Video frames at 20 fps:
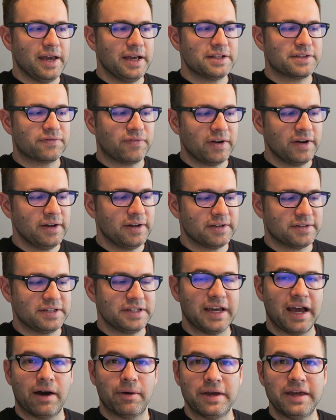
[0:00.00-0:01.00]
it's funny to
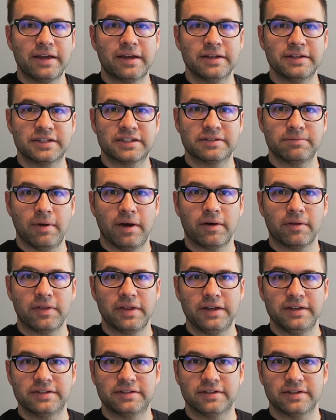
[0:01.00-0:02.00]
see how he can smell
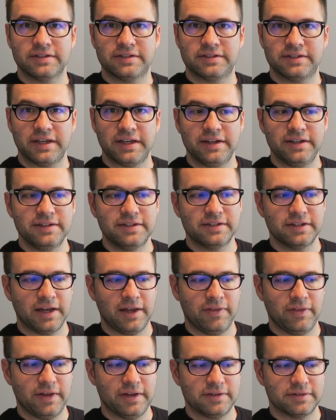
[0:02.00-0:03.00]
these seeds
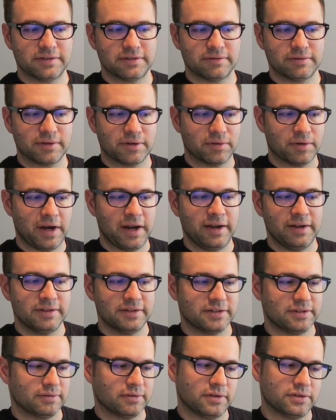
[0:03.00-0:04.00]
and these
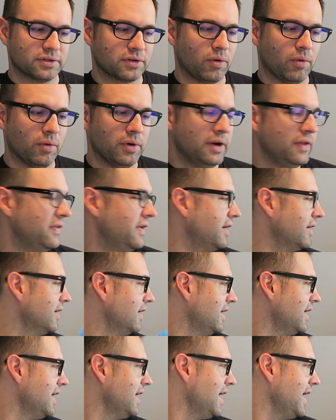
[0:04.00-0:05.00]
grains, there's corn in
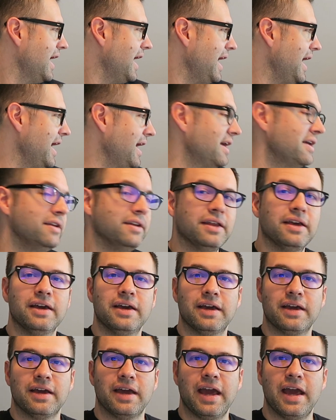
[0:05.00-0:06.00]
there, and
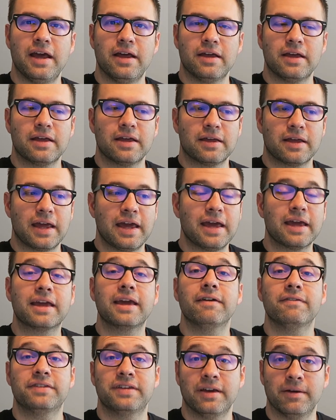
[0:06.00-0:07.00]
it
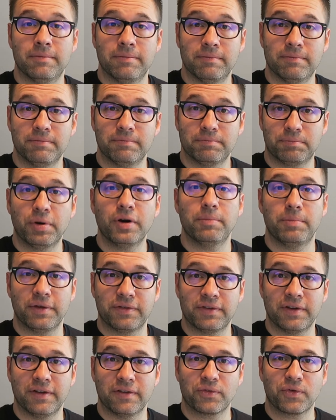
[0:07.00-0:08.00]
gives him
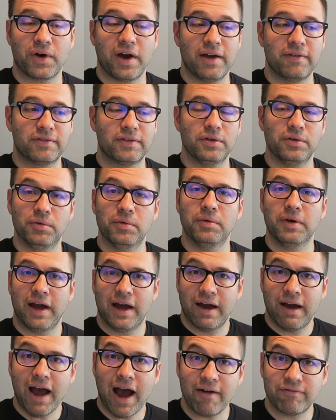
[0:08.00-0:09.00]
purpose in his life to
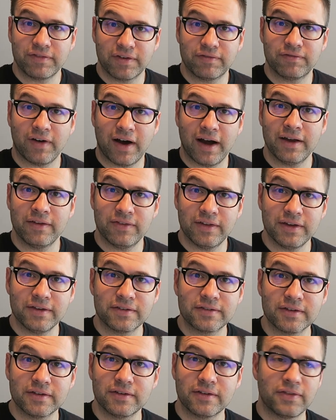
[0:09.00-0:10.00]
have to find
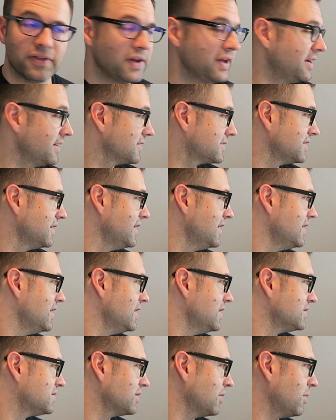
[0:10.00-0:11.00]
these things.
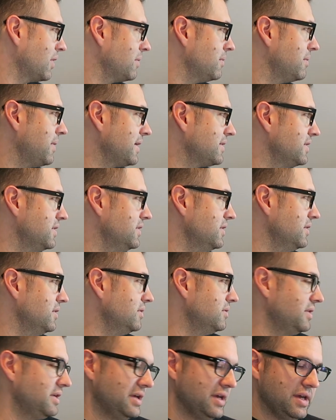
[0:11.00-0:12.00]
So what I'm about to
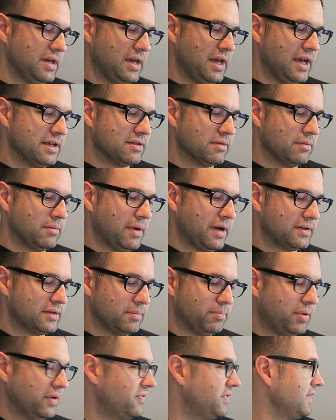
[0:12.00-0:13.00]
do is I'm about to
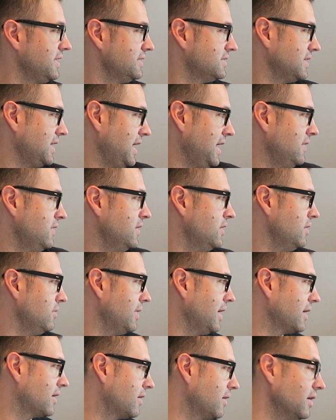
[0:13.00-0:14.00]
put these in the new
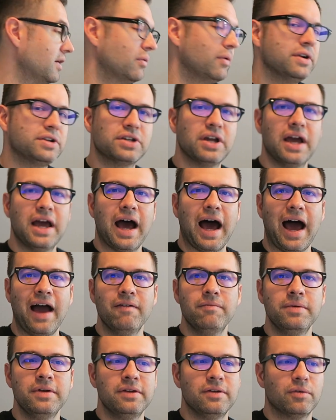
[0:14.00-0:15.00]
egg cart, which
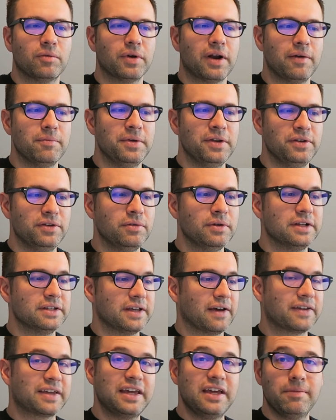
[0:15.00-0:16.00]
I've been, what I've been doing is
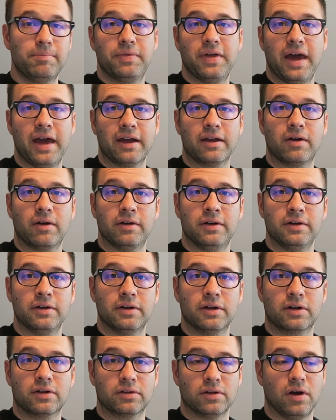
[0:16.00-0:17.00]
I keep the egg
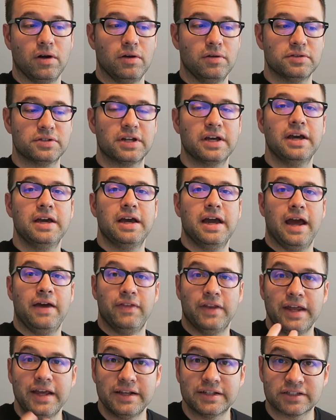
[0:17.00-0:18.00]
carton closed
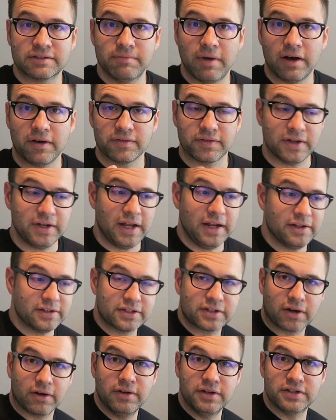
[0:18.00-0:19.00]
and then he smells it and
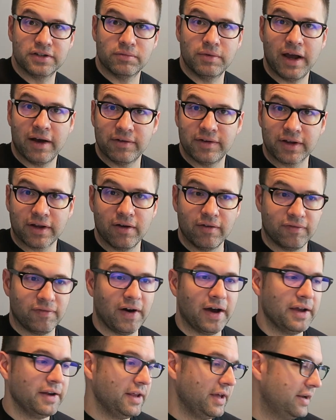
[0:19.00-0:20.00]
scurries around to go
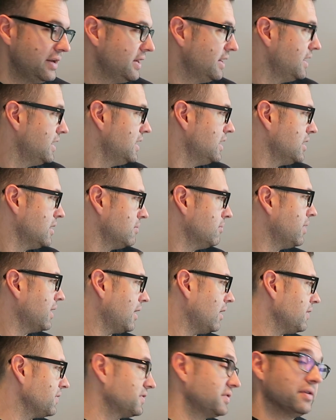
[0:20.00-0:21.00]
find it.
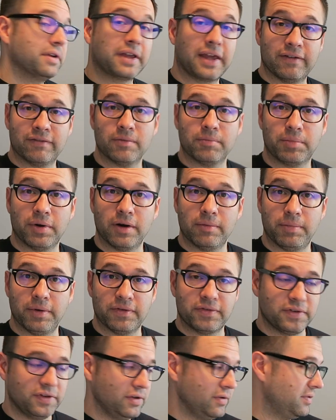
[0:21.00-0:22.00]
But also to give him
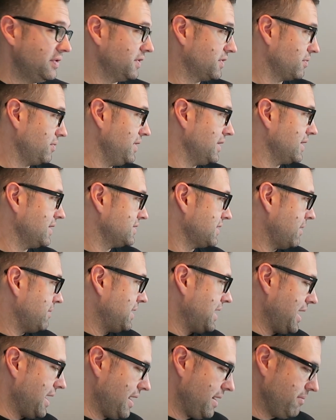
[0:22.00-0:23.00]
purpose too this week is I'm
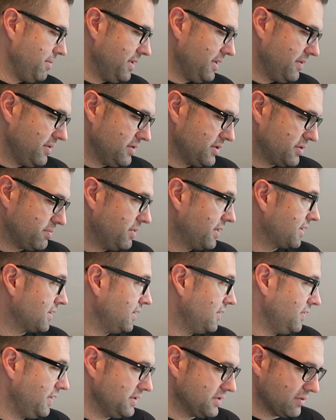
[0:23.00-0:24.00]
gonna be
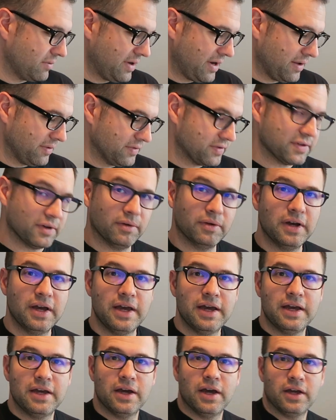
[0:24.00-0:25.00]
sprinkling these around. So
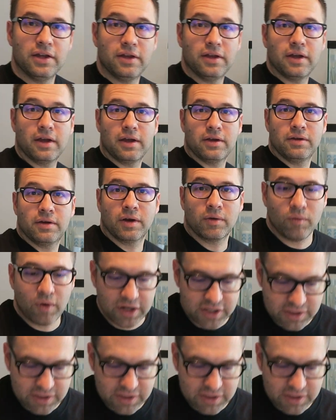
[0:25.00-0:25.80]
you can